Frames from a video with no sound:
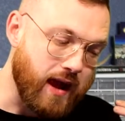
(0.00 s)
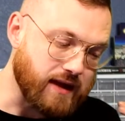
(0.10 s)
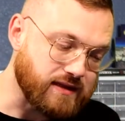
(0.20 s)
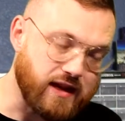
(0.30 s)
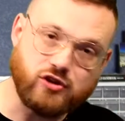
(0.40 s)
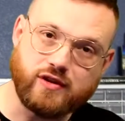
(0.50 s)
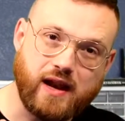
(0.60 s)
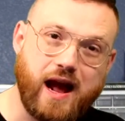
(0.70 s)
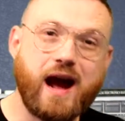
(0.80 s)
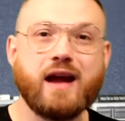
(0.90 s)
a station
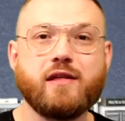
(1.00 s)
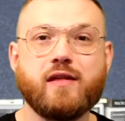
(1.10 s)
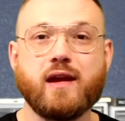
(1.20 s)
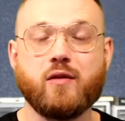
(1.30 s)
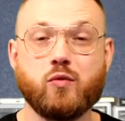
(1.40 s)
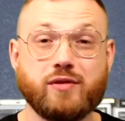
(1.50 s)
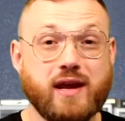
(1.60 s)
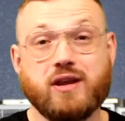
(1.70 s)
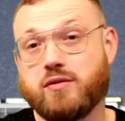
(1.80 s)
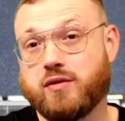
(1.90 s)
that I think will
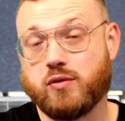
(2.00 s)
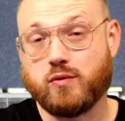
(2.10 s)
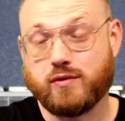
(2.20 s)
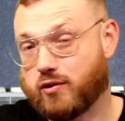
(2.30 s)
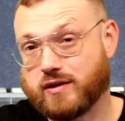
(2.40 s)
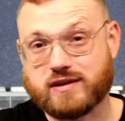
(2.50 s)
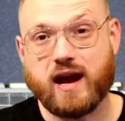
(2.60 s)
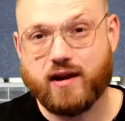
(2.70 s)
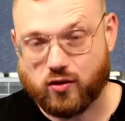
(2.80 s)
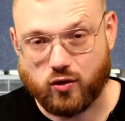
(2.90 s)
take you through your
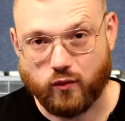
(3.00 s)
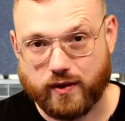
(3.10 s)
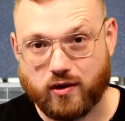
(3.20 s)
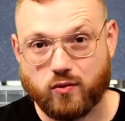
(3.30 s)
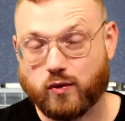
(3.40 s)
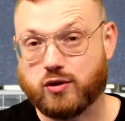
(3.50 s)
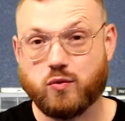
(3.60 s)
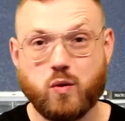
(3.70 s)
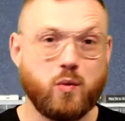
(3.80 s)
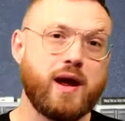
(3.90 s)
entire career where
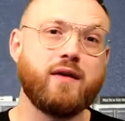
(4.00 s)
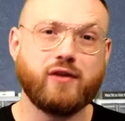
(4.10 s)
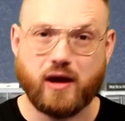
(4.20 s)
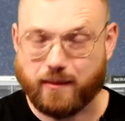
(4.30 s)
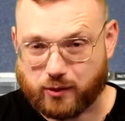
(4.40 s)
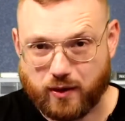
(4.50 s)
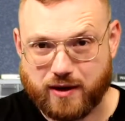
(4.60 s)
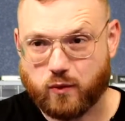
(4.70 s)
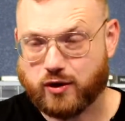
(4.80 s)
you won't have to upgrade,